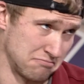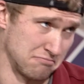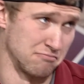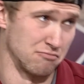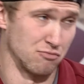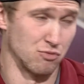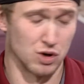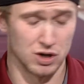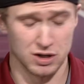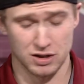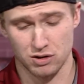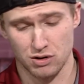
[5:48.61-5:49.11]

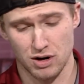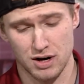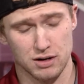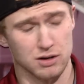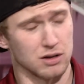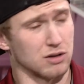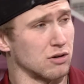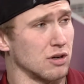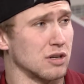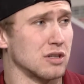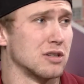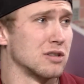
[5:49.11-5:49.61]
one of the
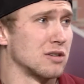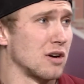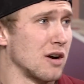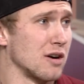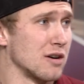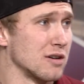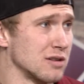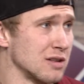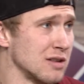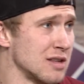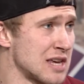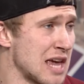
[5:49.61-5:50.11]
good
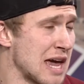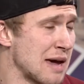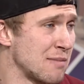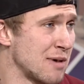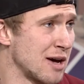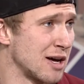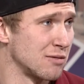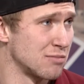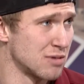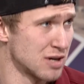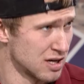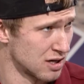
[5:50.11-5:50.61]
starters in the
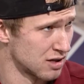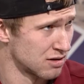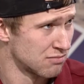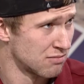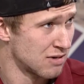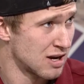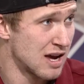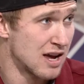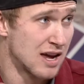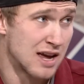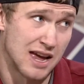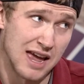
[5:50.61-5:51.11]
MLB,
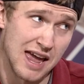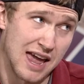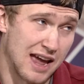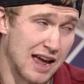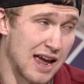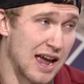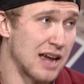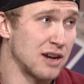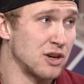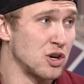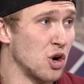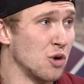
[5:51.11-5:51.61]

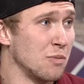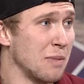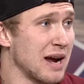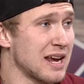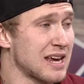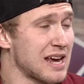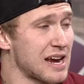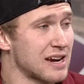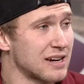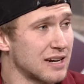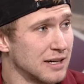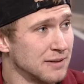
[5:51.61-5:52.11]
and no
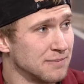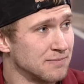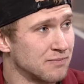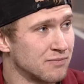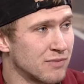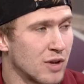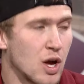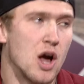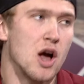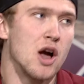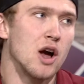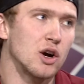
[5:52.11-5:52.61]
Maeda.
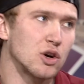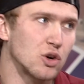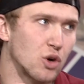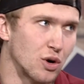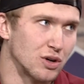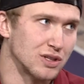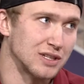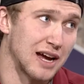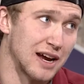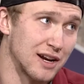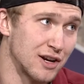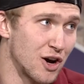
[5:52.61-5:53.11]
Of
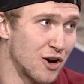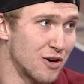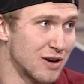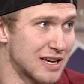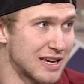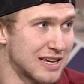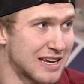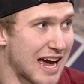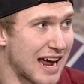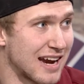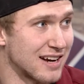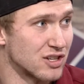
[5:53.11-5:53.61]
course, I know
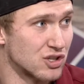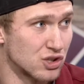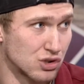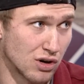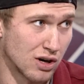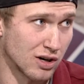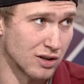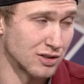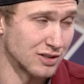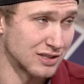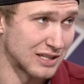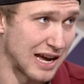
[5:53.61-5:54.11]
he had his
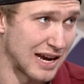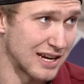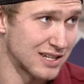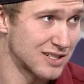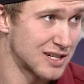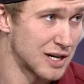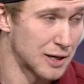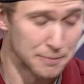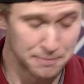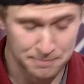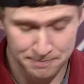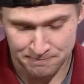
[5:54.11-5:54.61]
struggles last
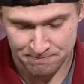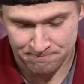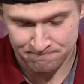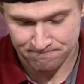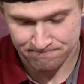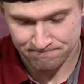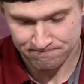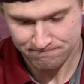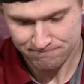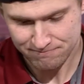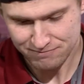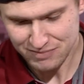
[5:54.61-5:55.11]
year.
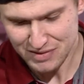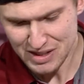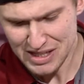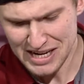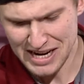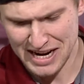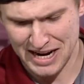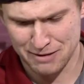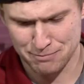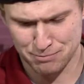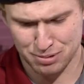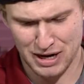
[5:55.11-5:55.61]

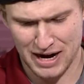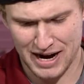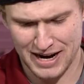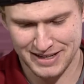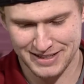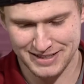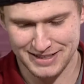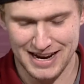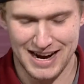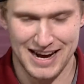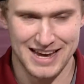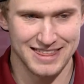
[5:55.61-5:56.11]
And
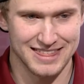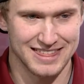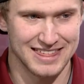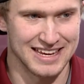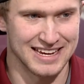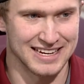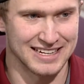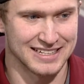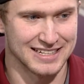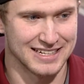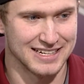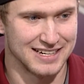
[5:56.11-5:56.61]
Price, I
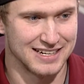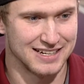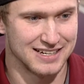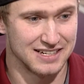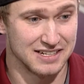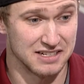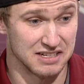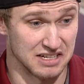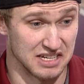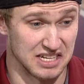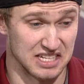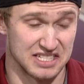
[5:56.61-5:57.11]
think,
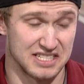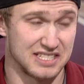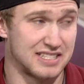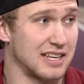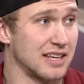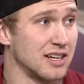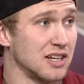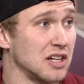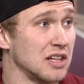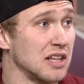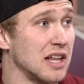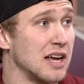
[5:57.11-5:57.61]

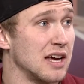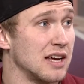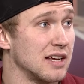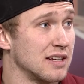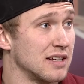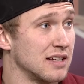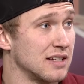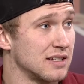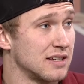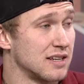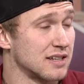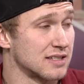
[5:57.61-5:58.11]

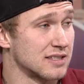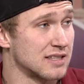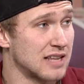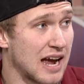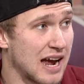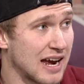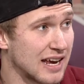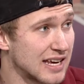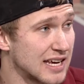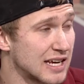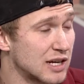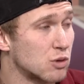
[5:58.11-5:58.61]
does
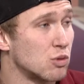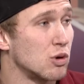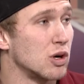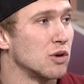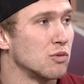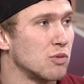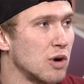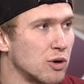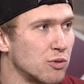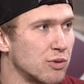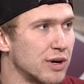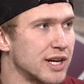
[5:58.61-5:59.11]
not equal
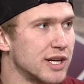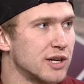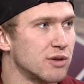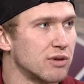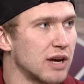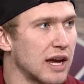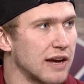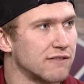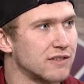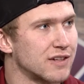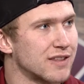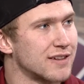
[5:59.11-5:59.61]
what Ryu
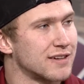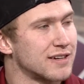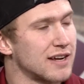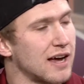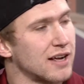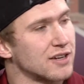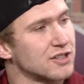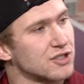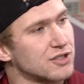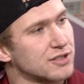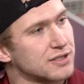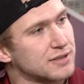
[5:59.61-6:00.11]
gave to the
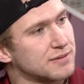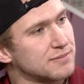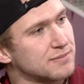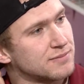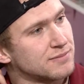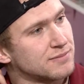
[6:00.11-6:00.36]
Dodgers.